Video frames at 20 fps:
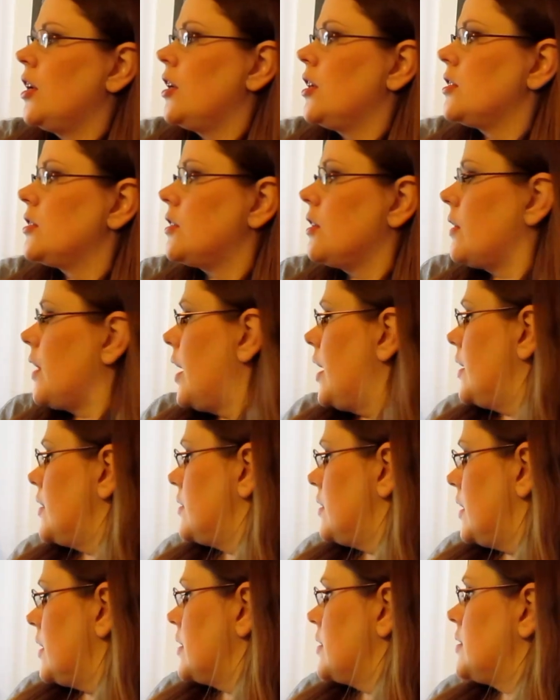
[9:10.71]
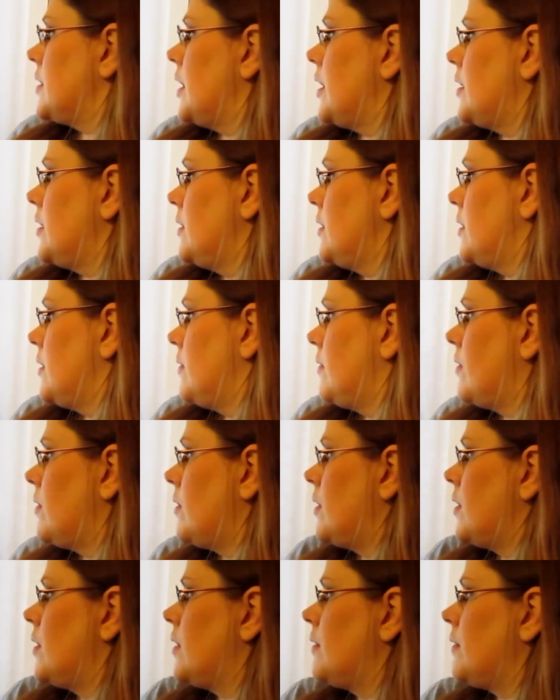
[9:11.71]
So that, like I said,
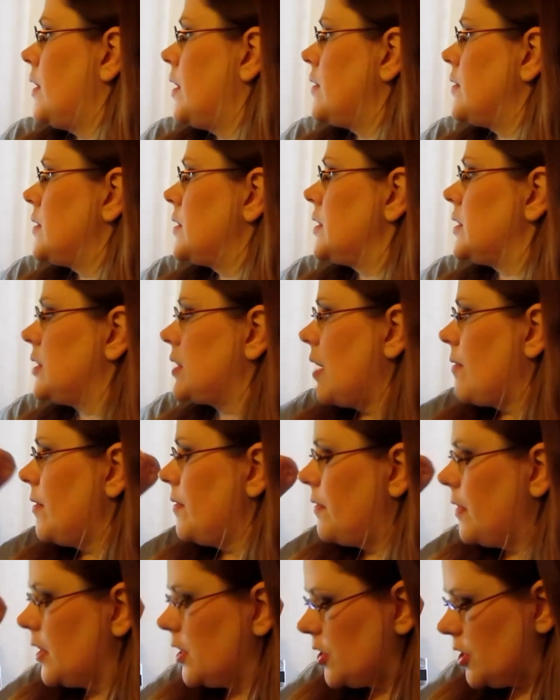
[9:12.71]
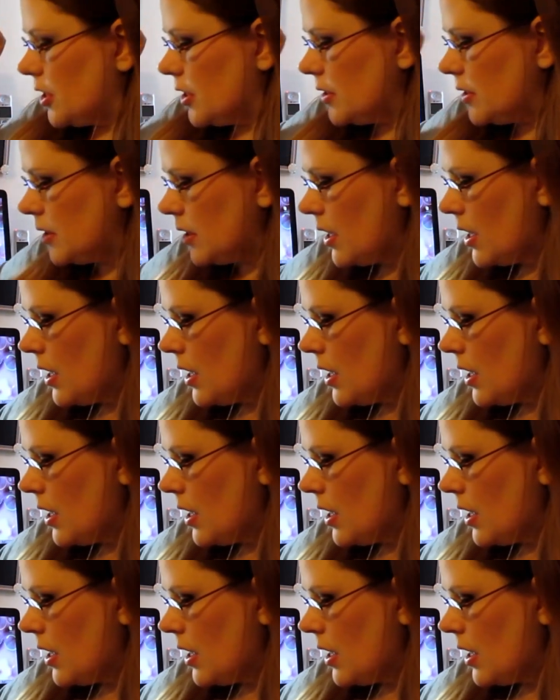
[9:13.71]
7 finishes,